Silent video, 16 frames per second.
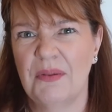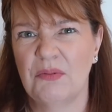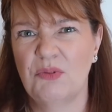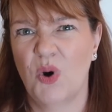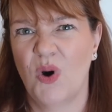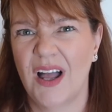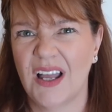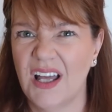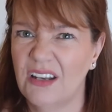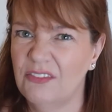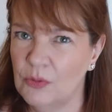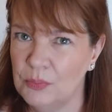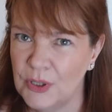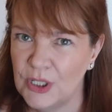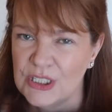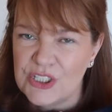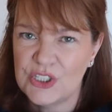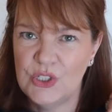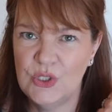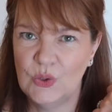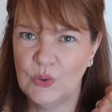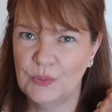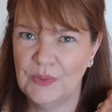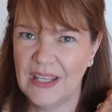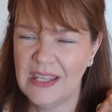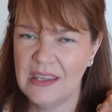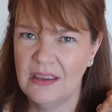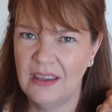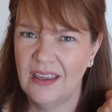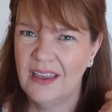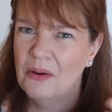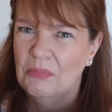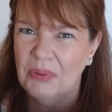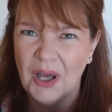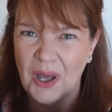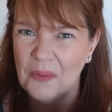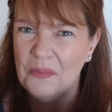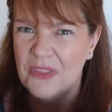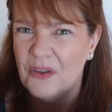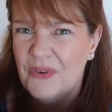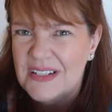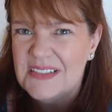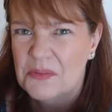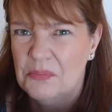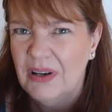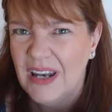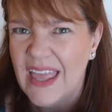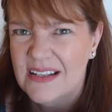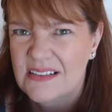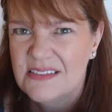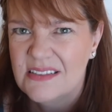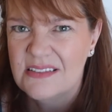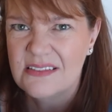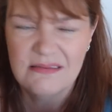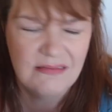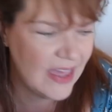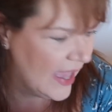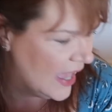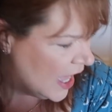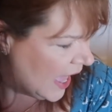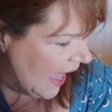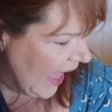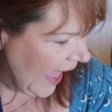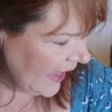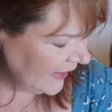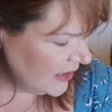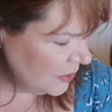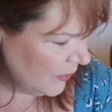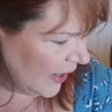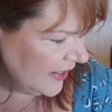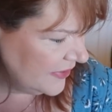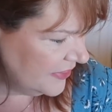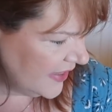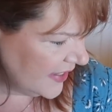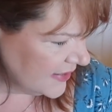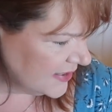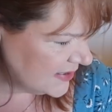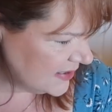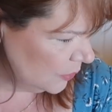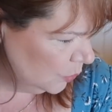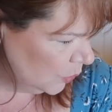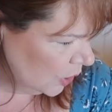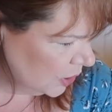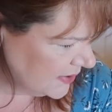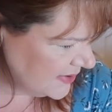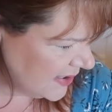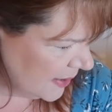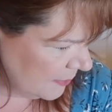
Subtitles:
quite a colourful person normally, but there is a place, isn't there? Anyway, this was